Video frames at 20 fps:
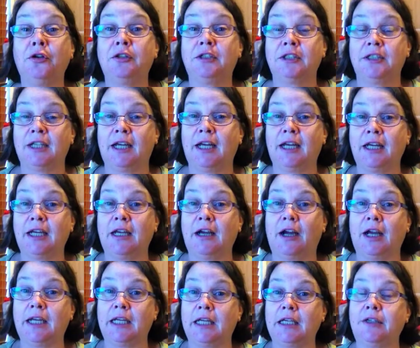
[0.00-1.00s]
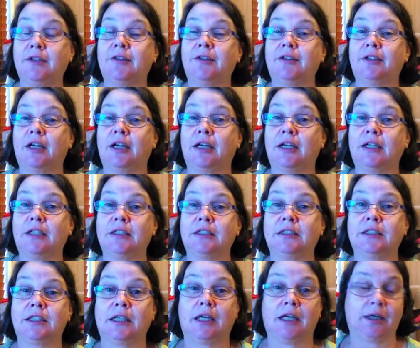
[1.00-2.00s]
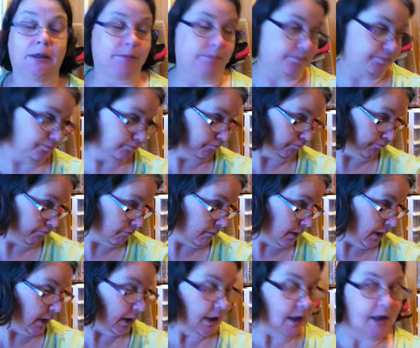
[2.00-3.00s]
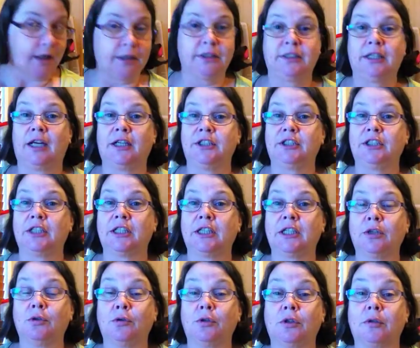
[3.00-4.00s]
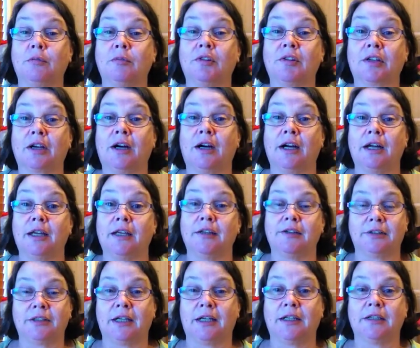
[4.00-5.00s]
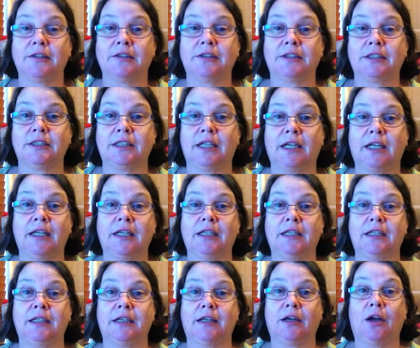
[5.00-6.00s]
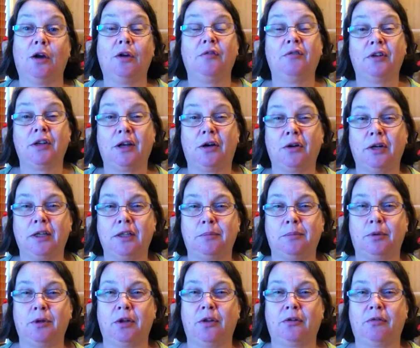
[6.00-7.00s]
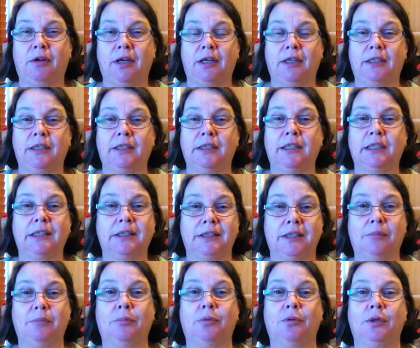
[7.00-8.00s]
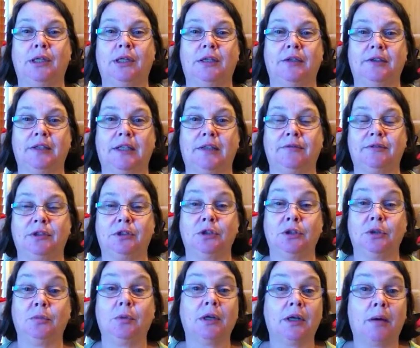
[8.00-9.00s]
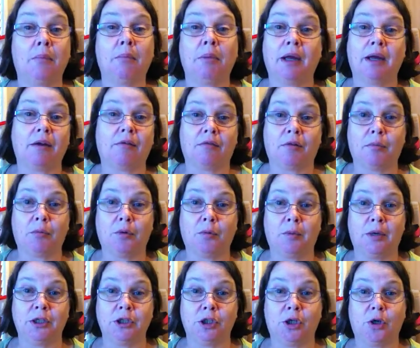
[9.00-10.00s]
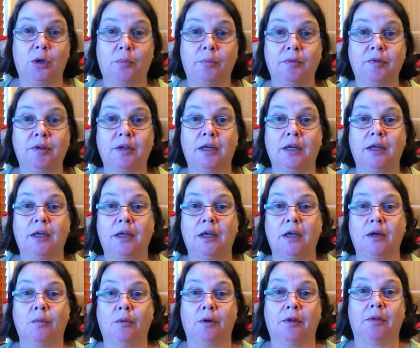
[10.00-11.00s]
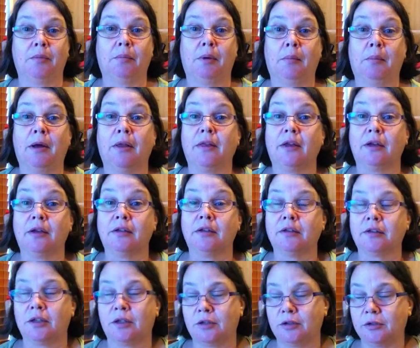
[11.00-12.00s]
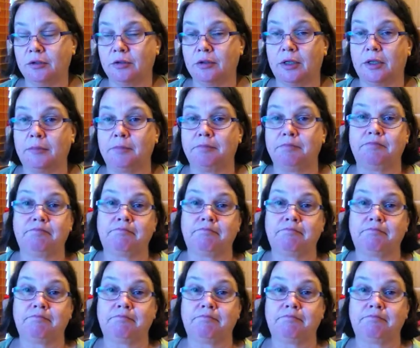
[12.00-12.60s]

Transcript: today I get to start touching the autumn sky starts today. Hopefully I'll get to put a thread in it at some point this afternoon when I'm back from all my jobs with my mother. So